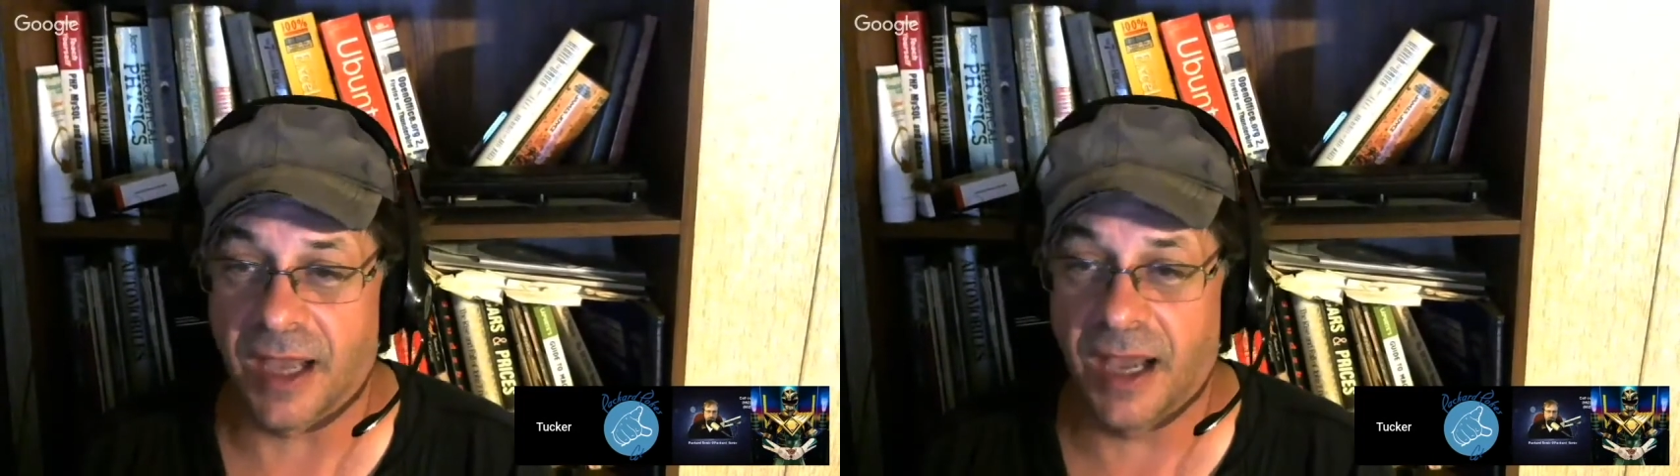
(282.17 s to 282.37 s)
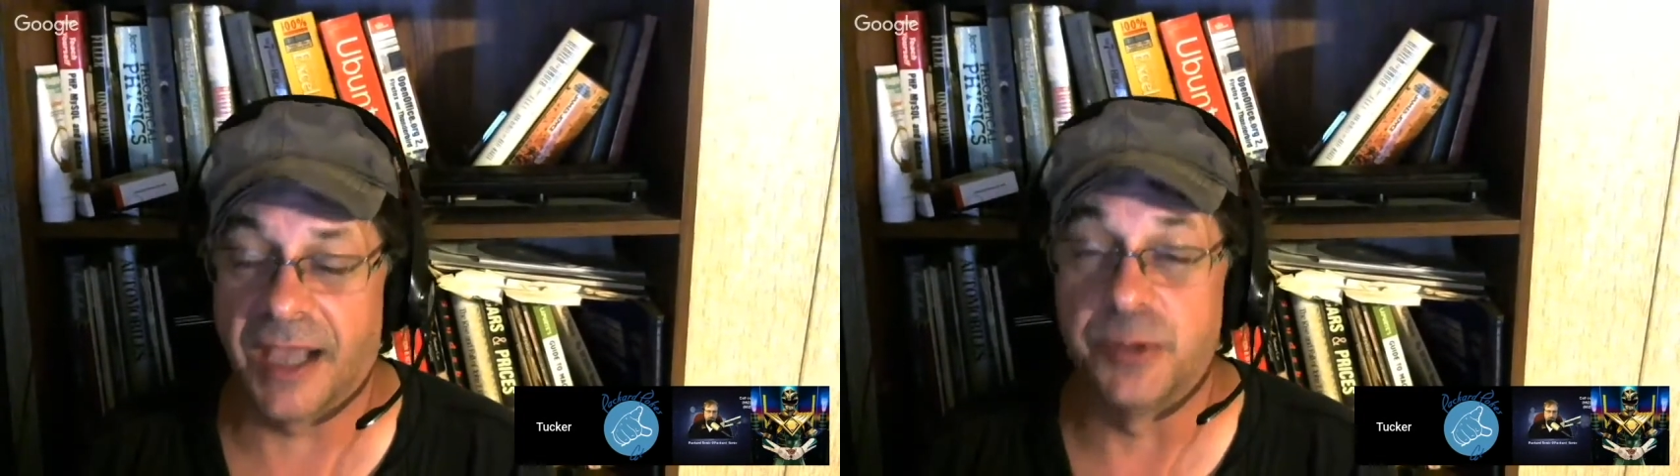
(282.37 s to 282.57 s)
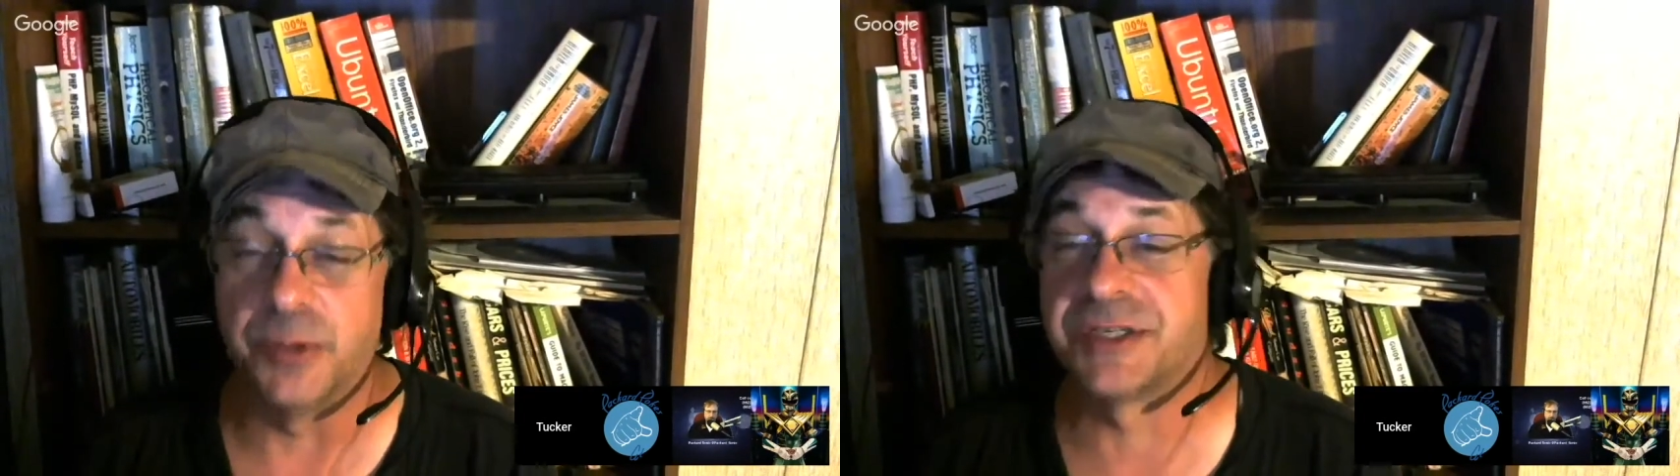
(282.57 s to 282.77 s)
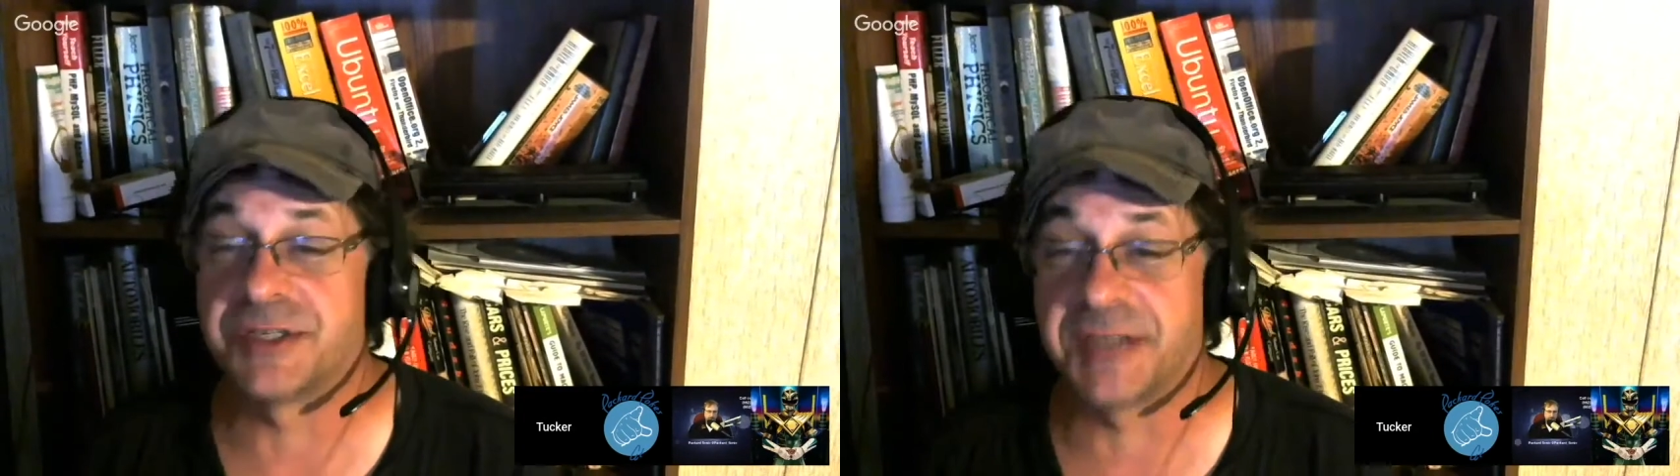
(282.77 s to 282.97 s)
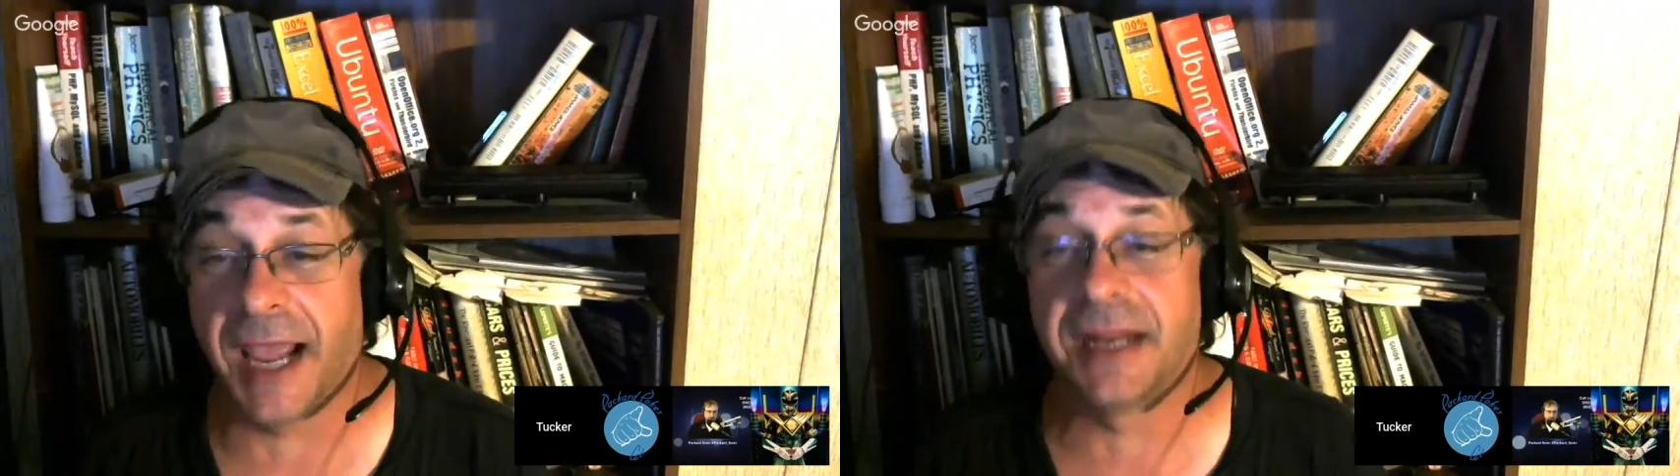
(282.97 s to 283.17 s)
guy who's
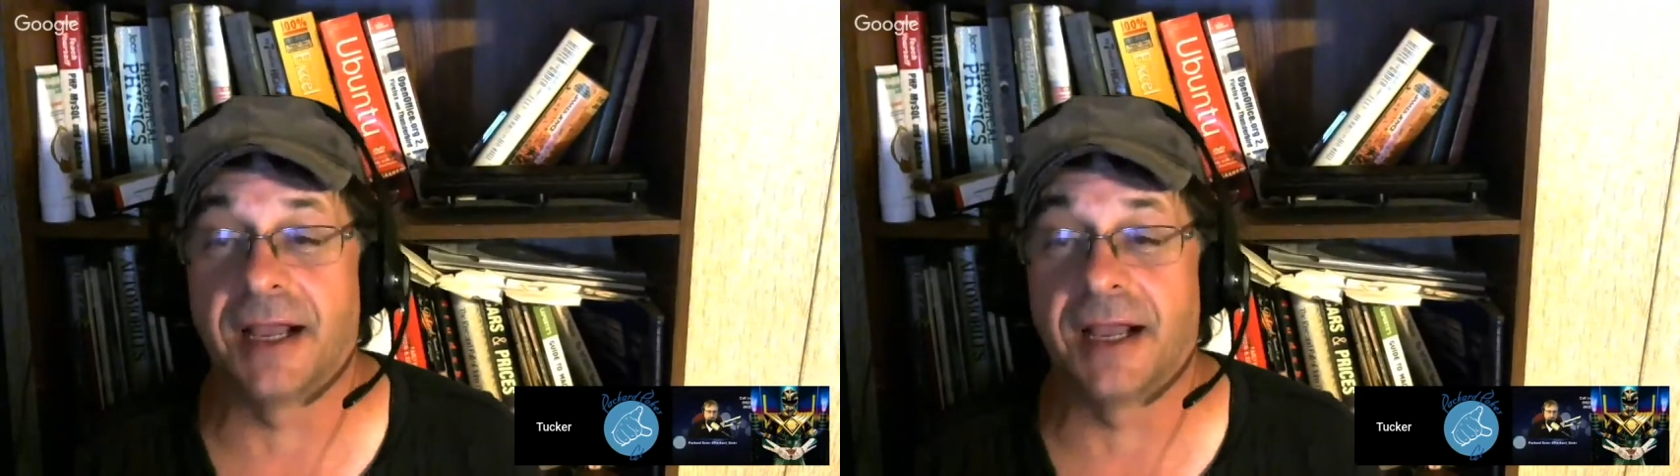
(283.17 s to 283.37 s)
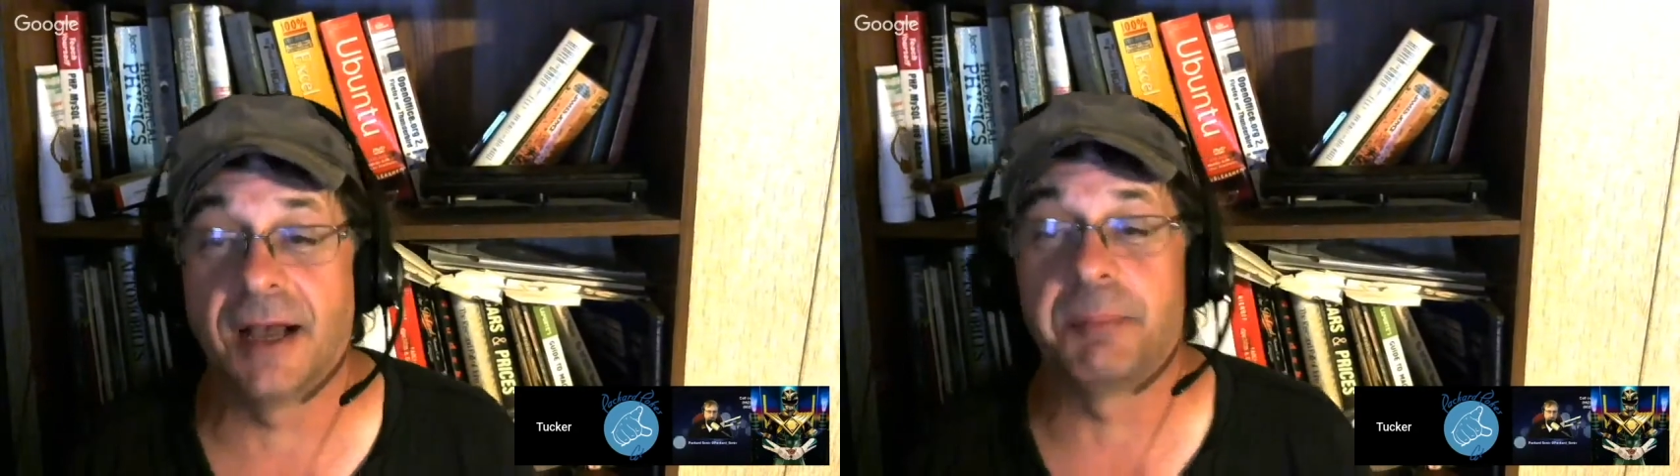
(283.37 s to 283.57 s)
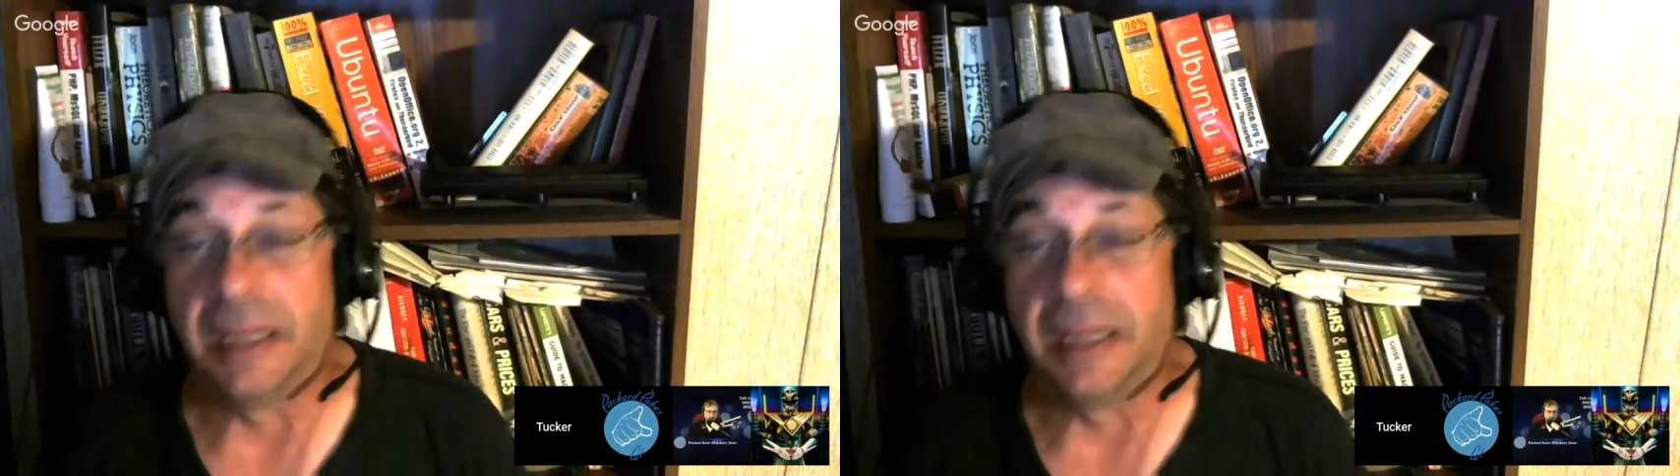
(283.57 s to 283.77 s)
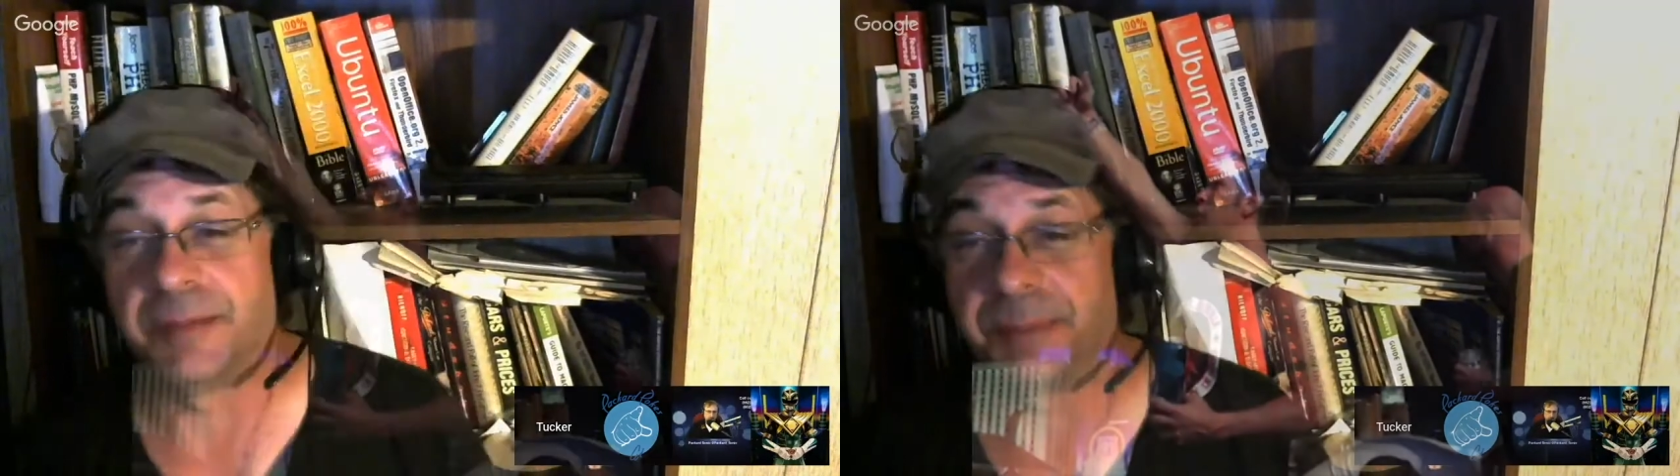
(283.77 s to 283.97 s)
standing up,